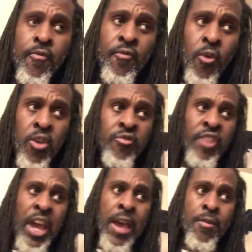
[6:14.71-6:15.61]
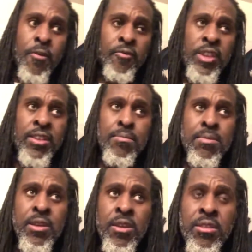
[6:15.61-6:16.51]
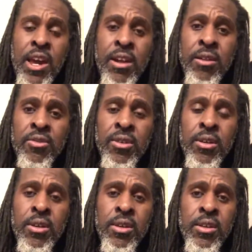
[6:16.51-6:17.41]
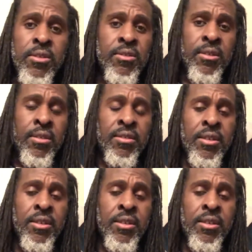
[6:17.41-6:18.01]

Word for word: 45 or 50 million dollars in, in,